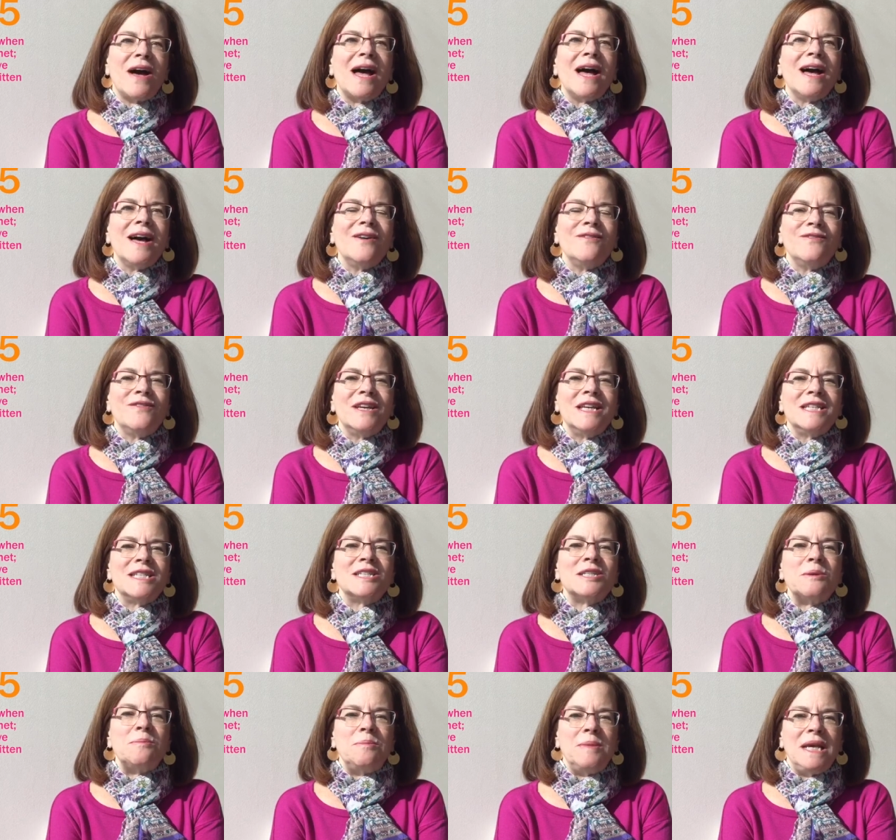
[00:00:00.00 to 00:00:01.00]
five
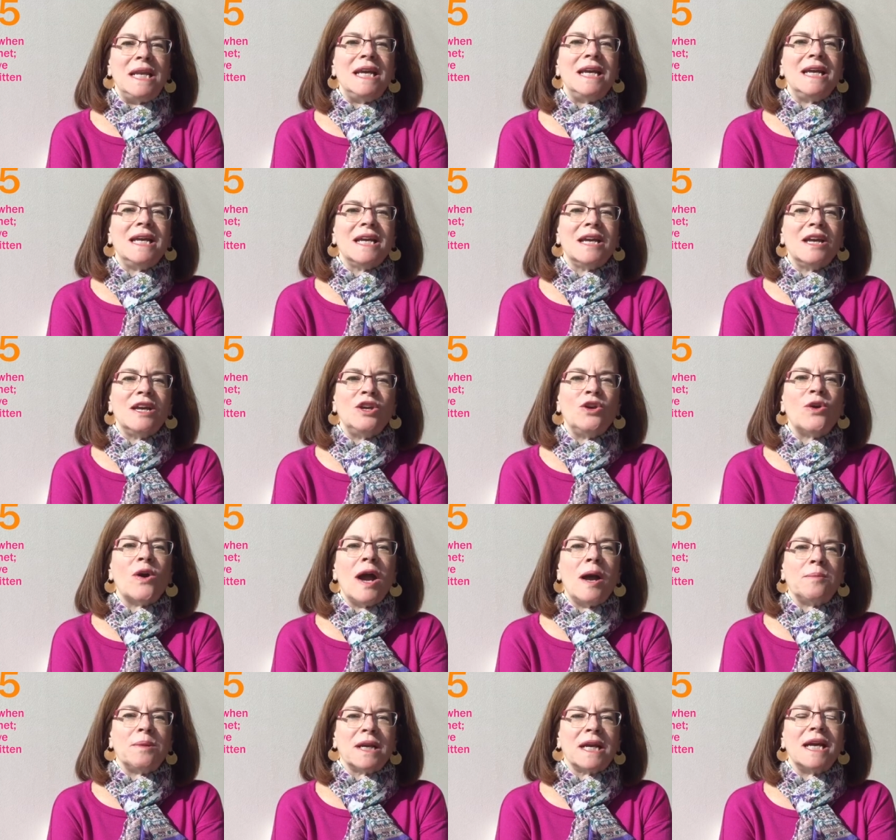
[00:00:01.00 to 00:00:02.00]
is submitting your
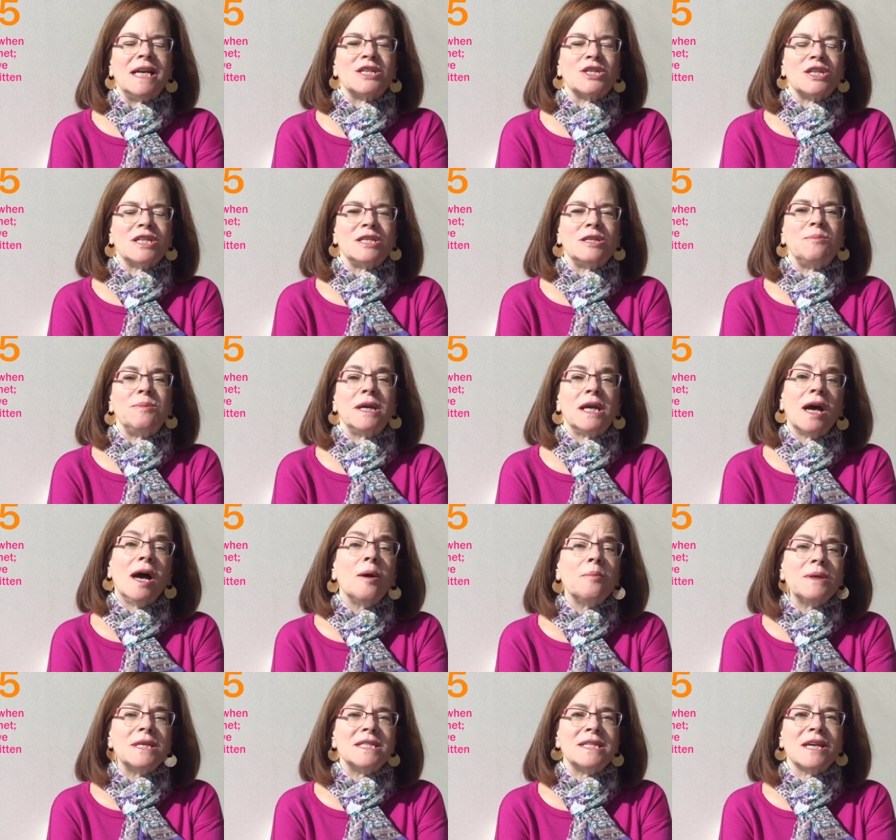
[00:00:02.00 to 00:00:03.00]
application to
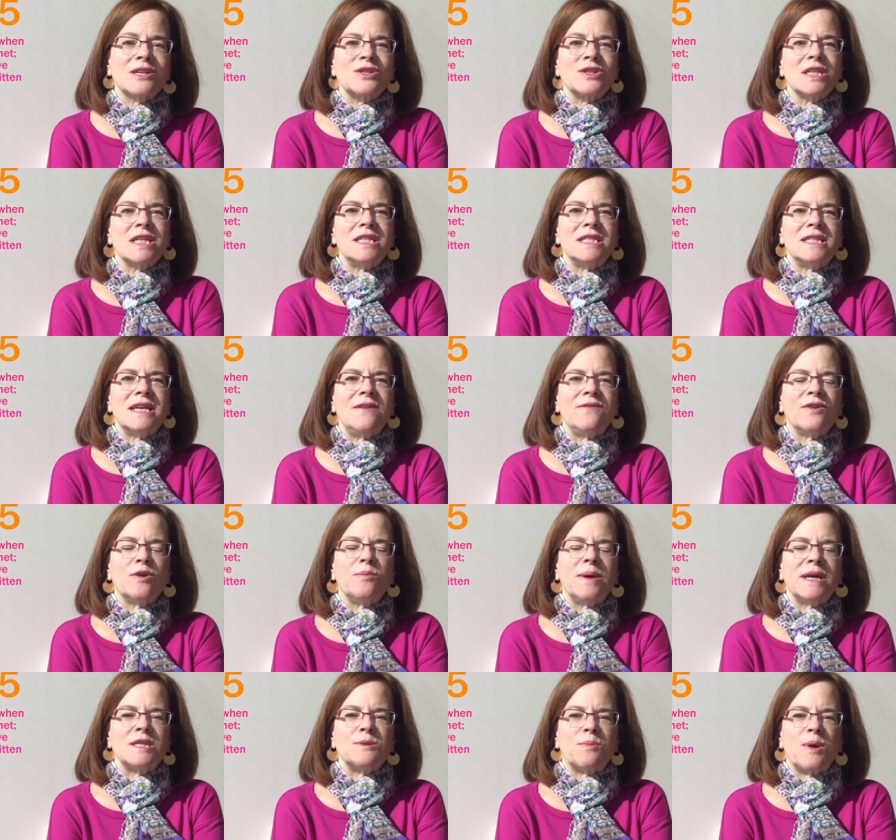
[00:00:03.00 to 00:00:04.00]
become a sexually safer
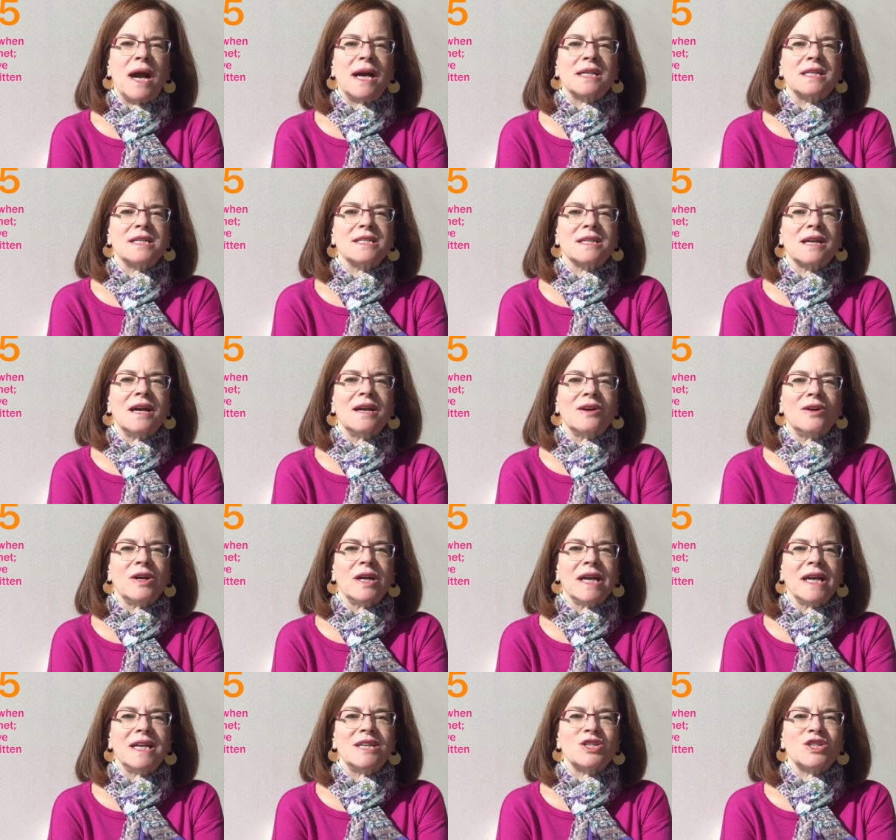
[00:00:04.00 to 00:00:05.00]
best practice
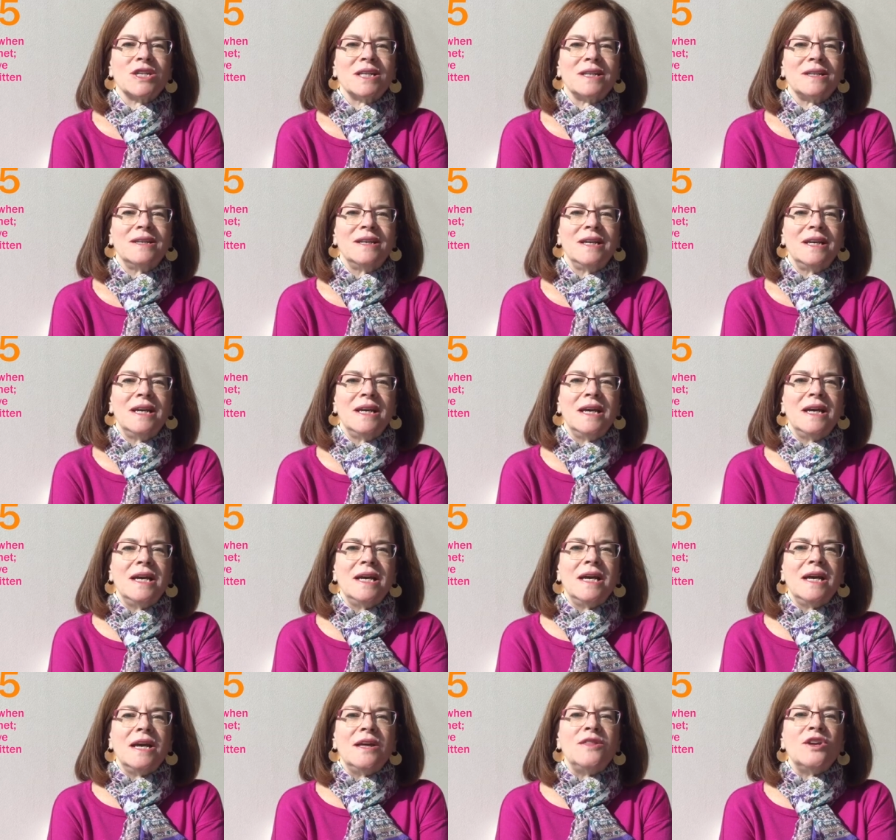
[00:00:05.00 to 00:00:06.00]
congregation.
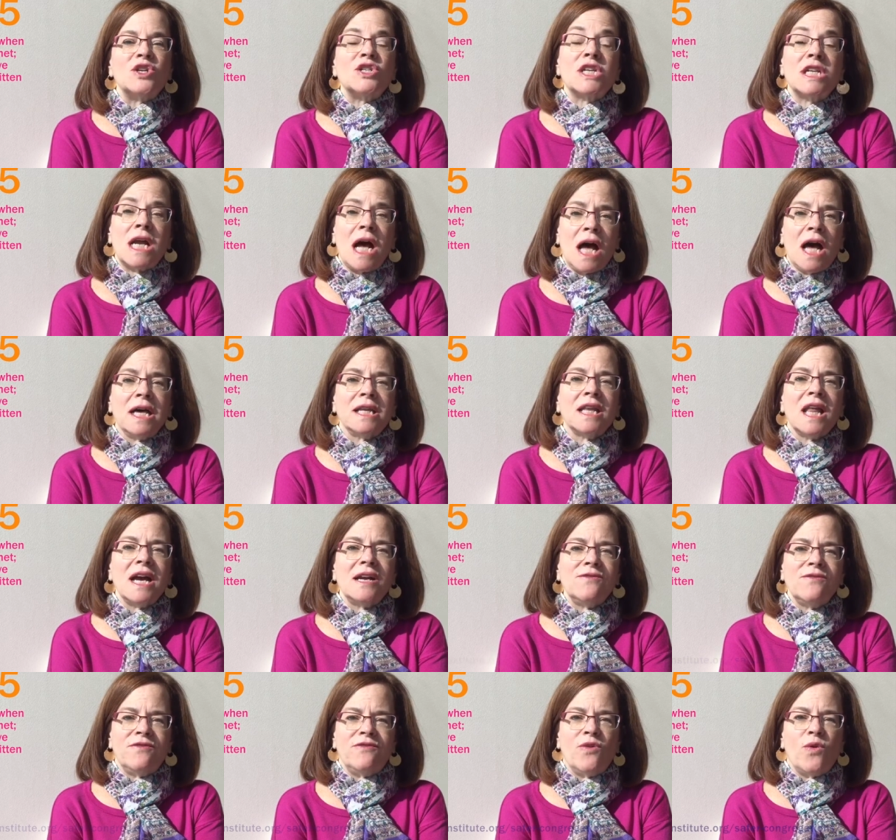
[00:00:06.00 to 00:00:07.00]
There's an
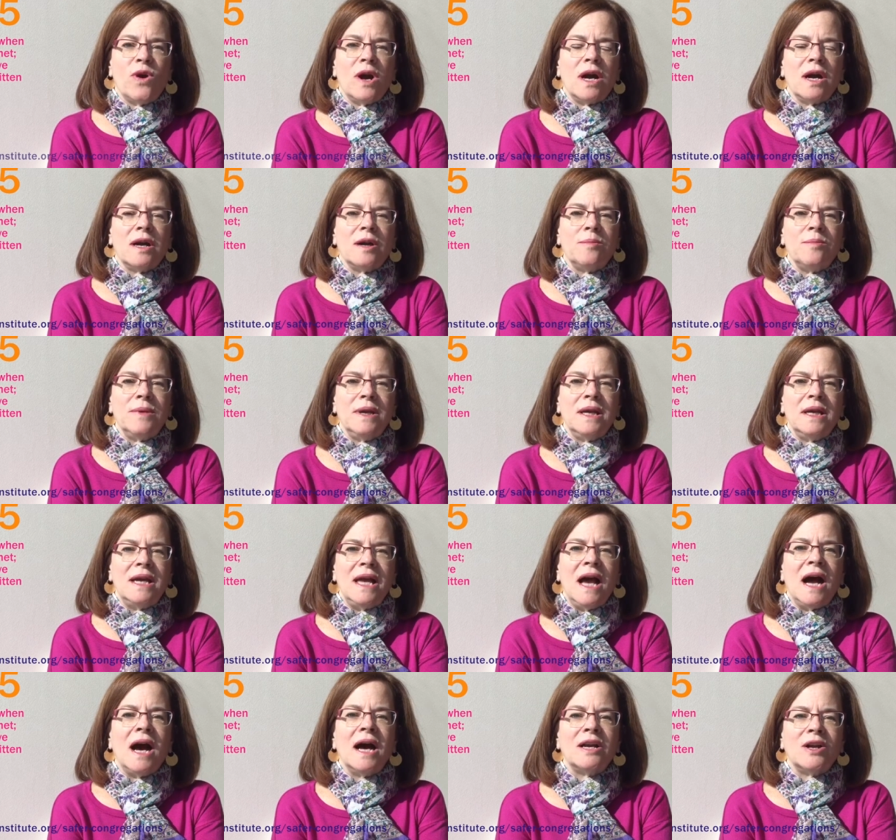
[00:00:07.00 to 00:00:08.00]
online form
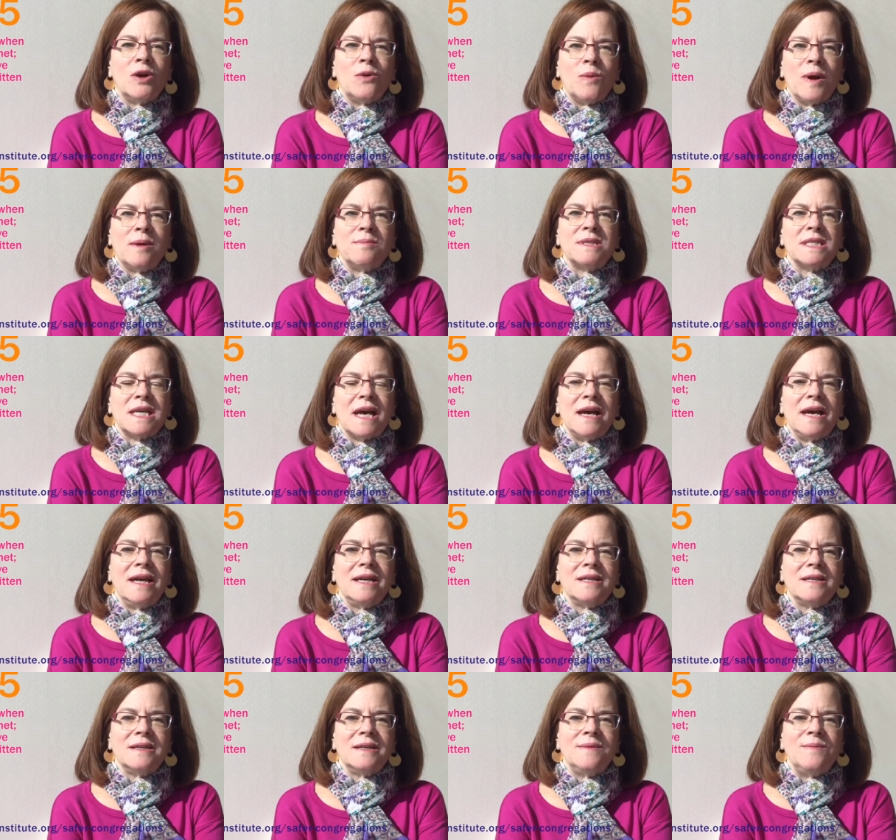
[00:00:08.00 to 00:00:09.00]
on our
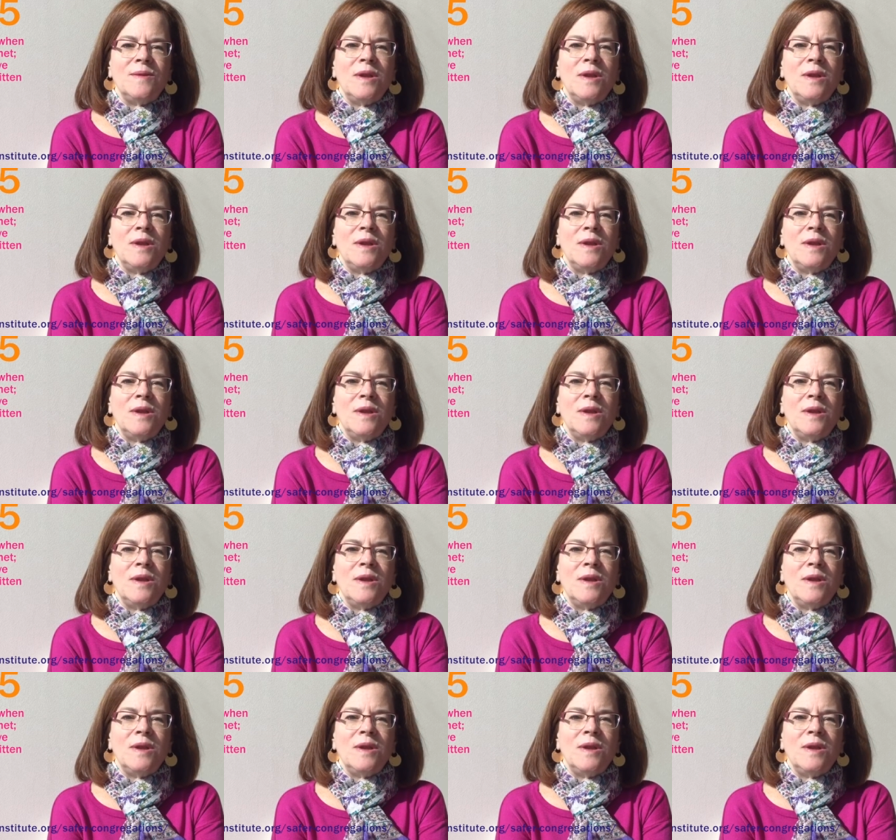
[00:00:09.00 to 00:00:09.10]
website.